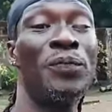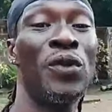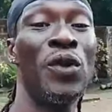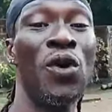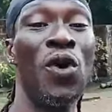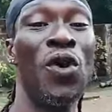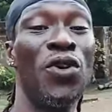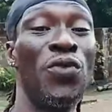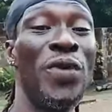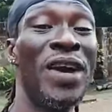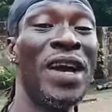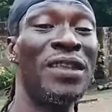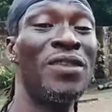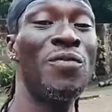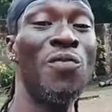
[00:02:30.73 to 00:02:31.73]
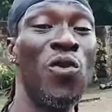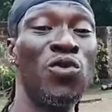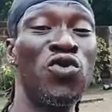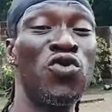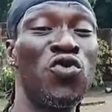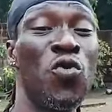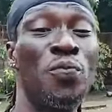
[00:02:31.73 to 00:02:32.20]
Or you will get the most
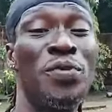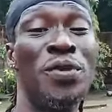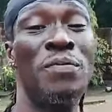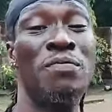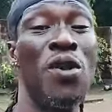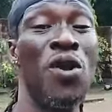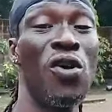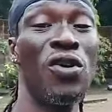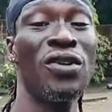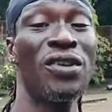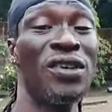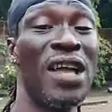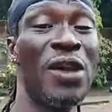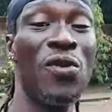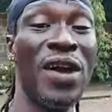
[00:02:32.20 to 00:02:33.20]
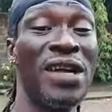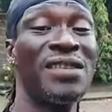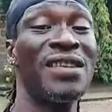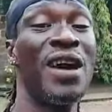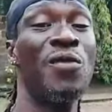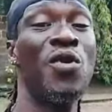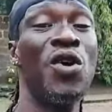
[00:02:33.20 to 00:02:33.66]
stupid blog, now you go get
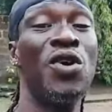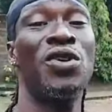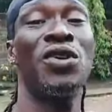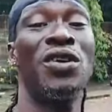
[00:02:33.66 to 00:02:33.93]
award.